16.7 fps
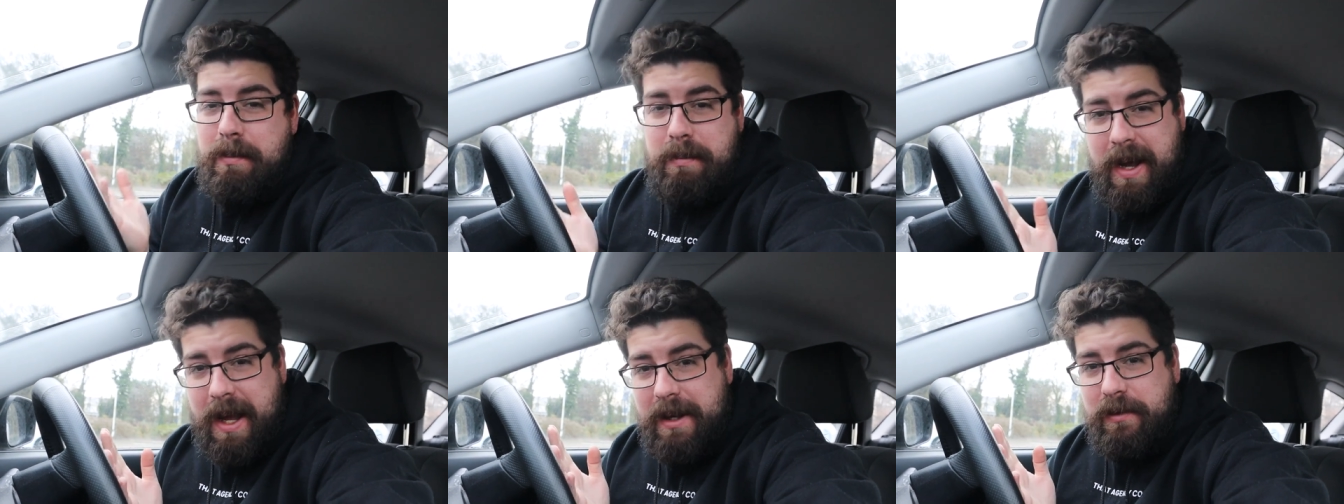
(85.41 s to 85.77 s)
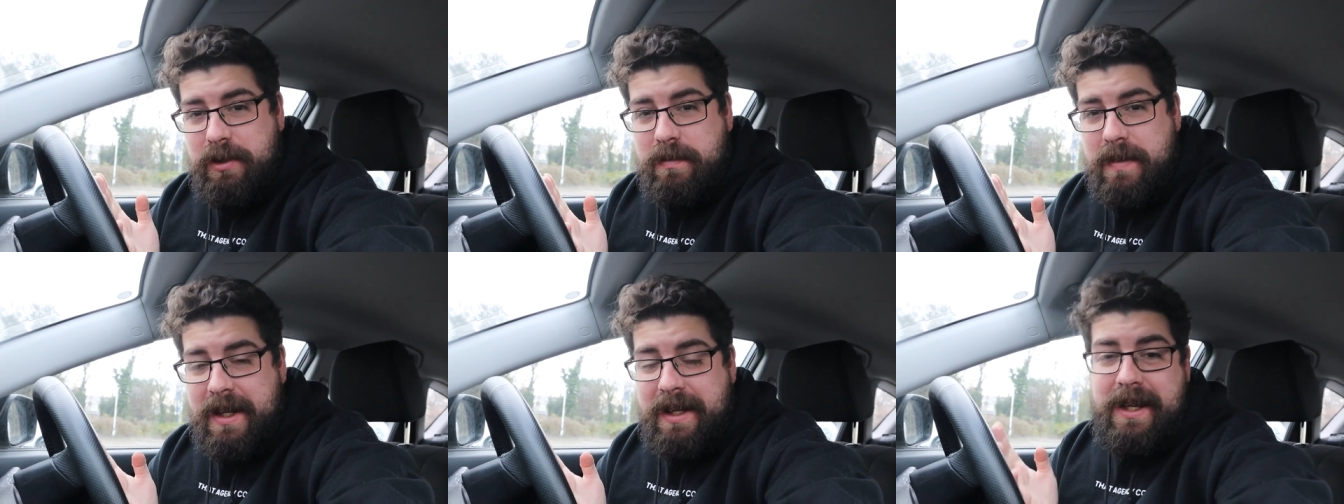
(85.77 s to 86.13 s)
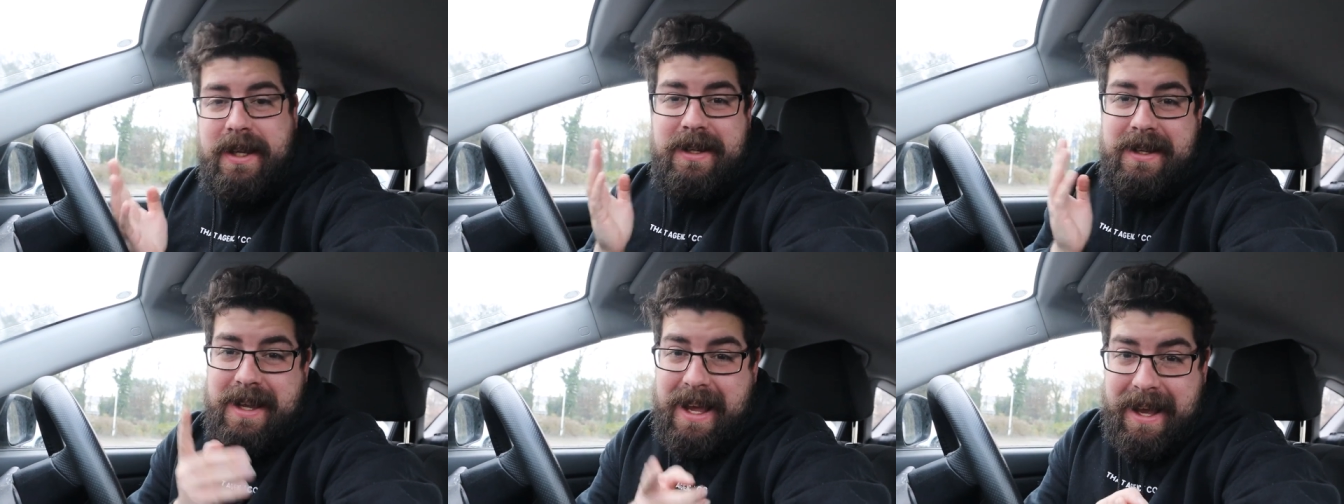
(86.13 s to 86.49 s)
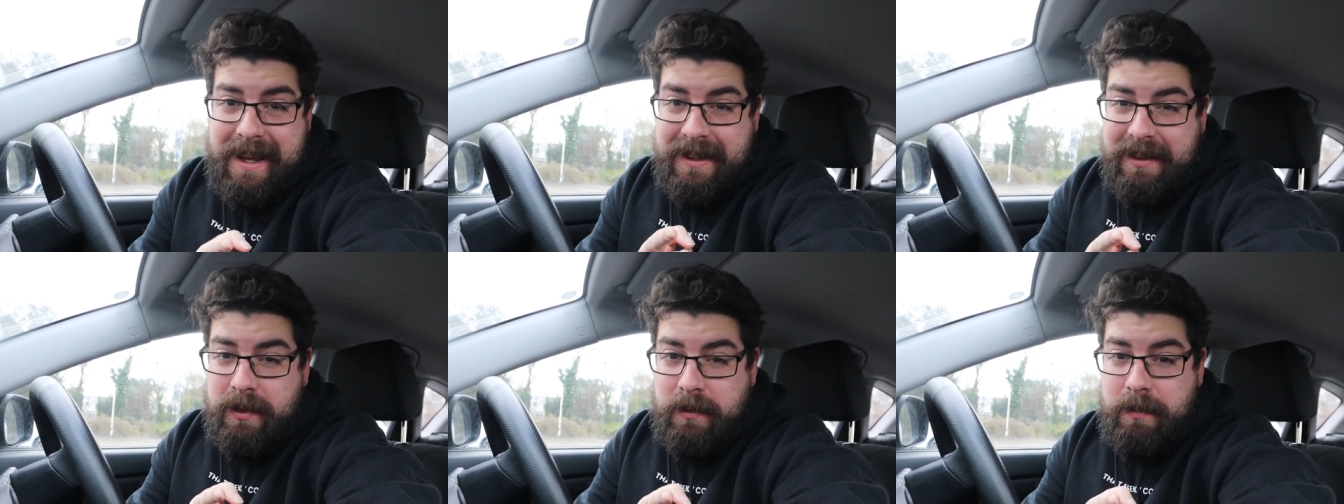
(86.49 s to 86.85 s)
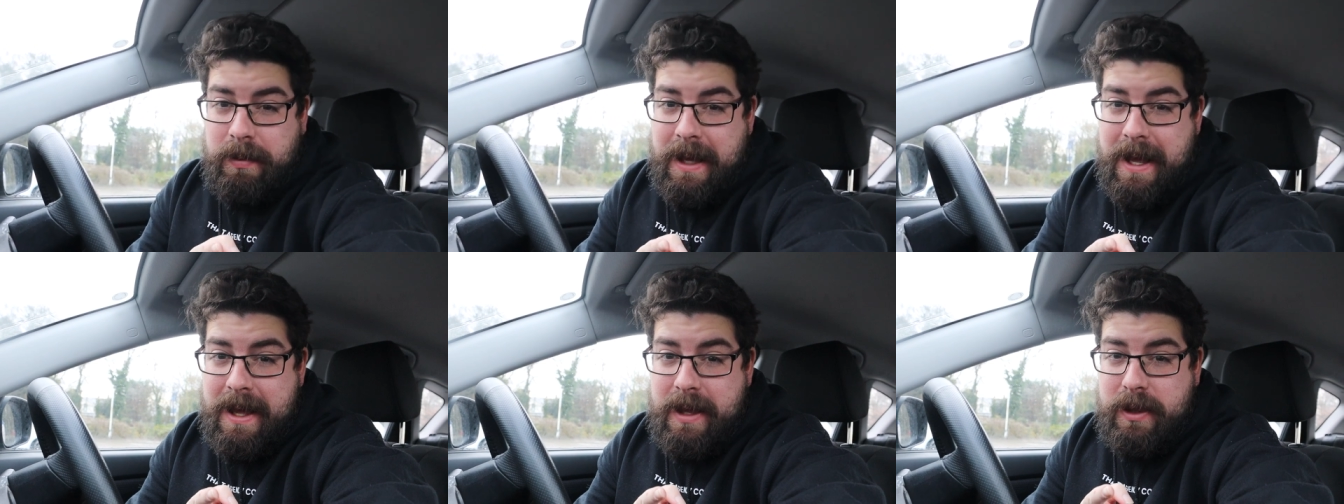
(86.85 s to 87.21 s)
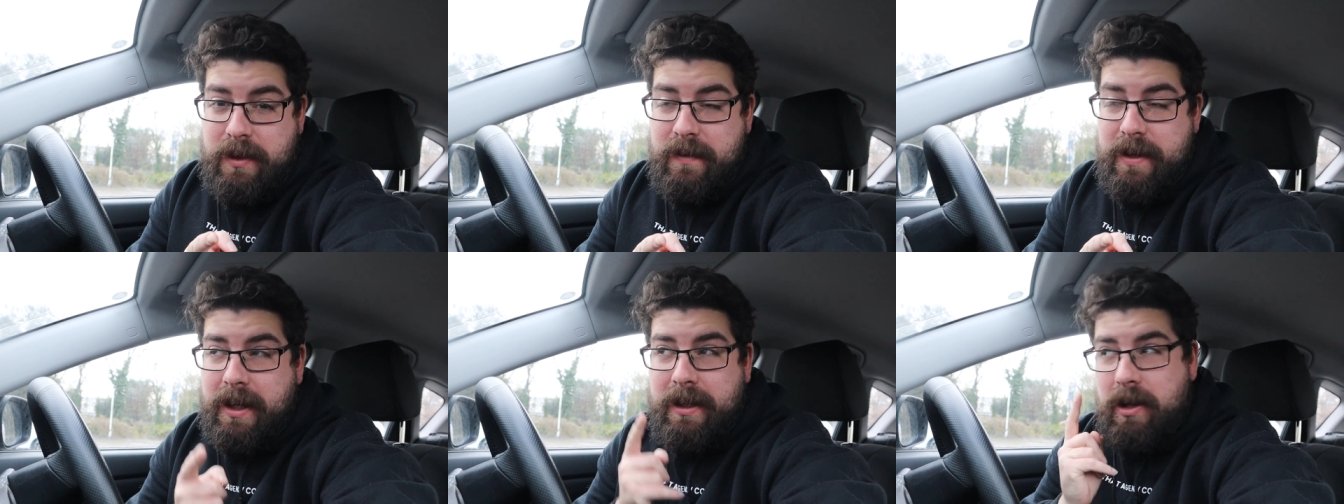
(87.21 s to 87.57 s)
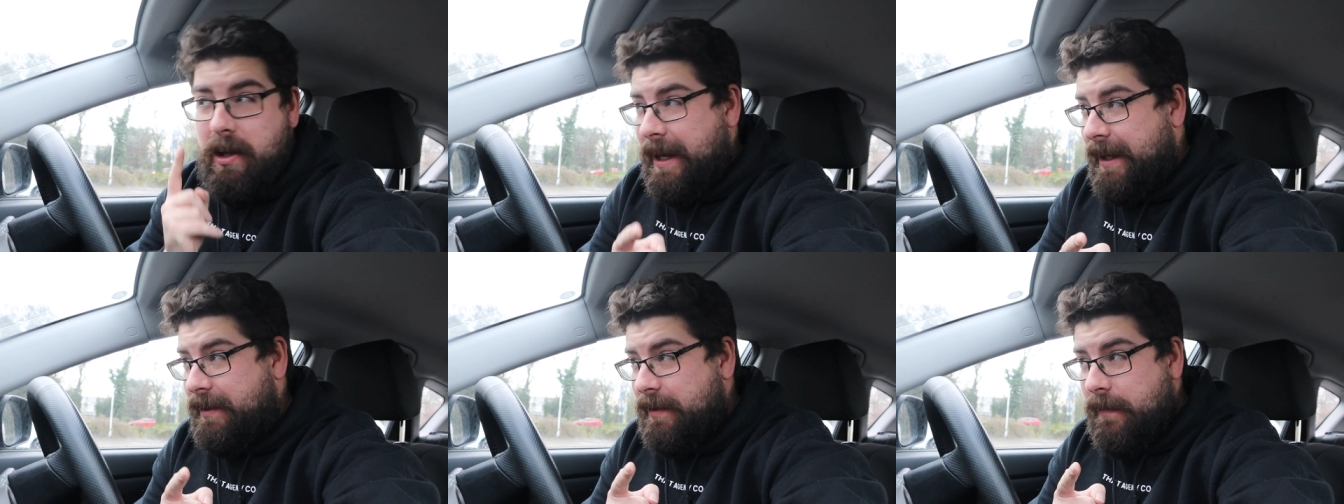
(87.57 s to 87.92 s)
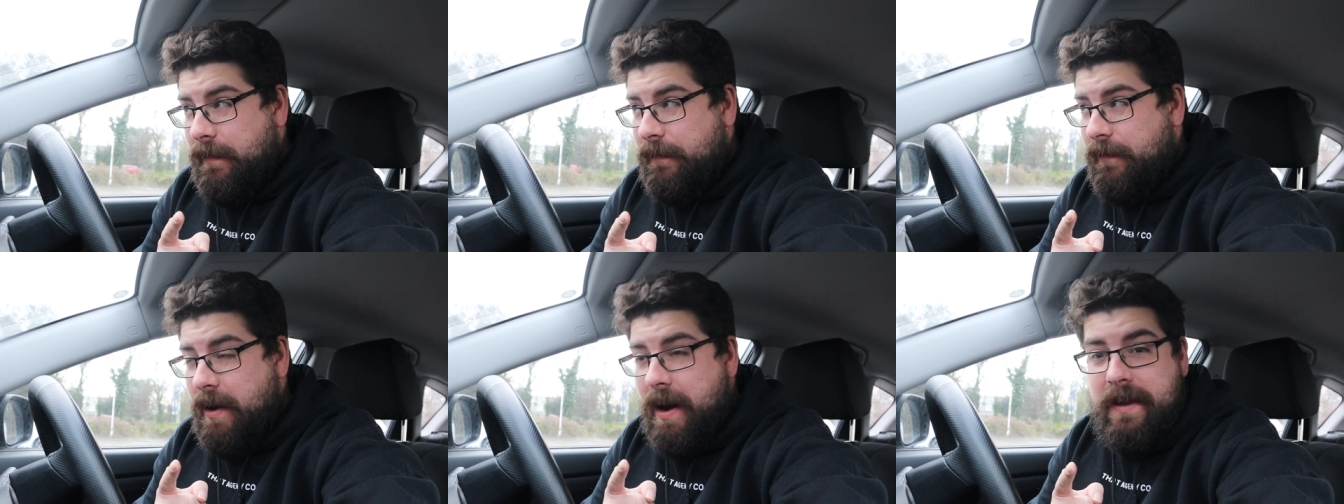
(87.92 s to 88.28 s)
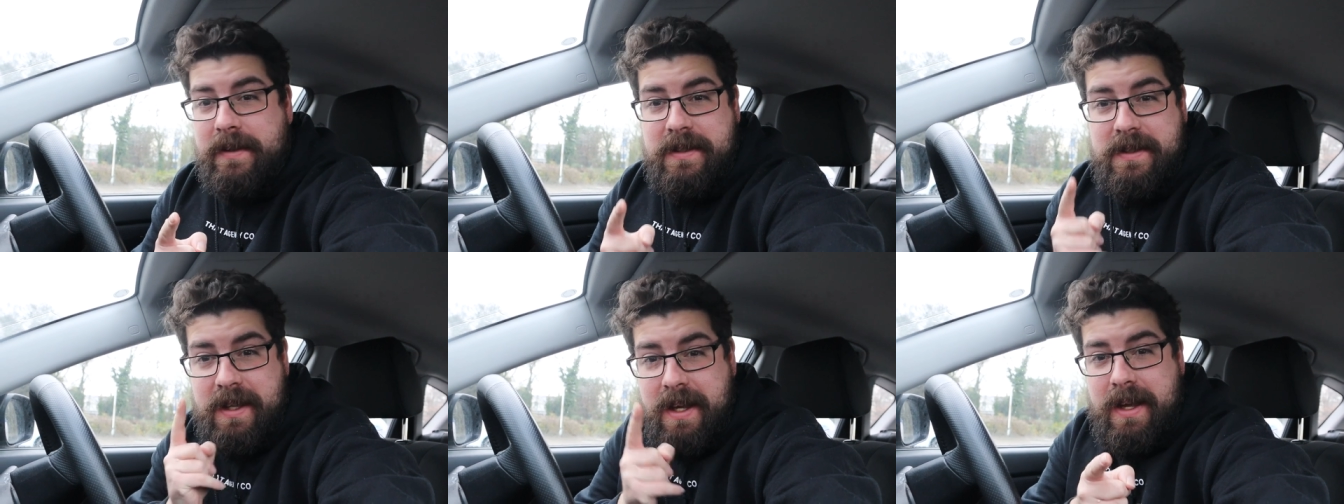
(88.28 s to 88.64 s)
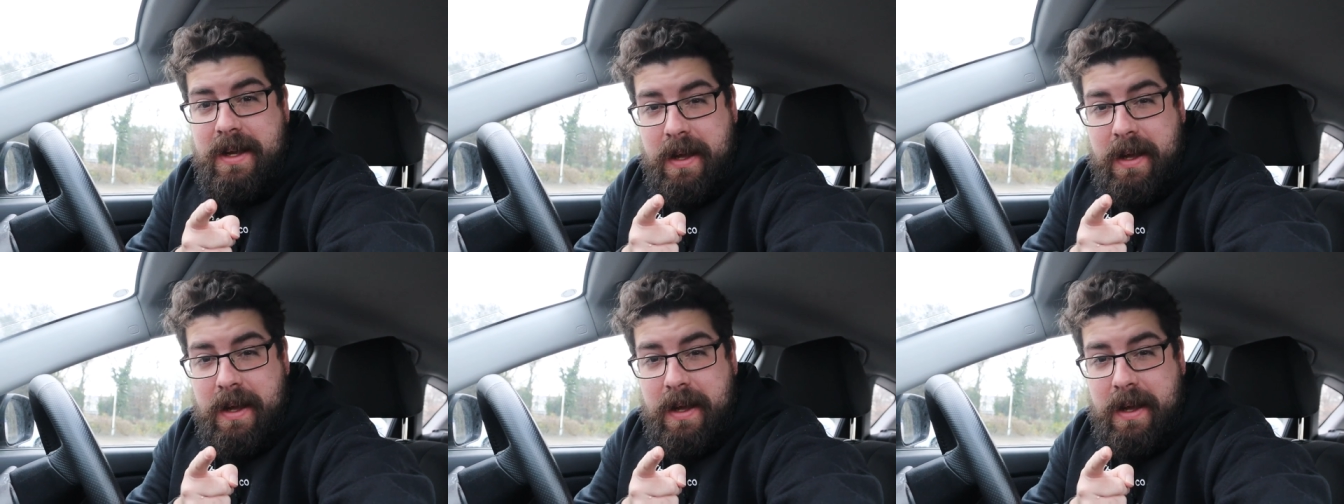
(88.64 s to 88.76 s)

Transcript: Might do some editing. England play at three o'clock, England, France.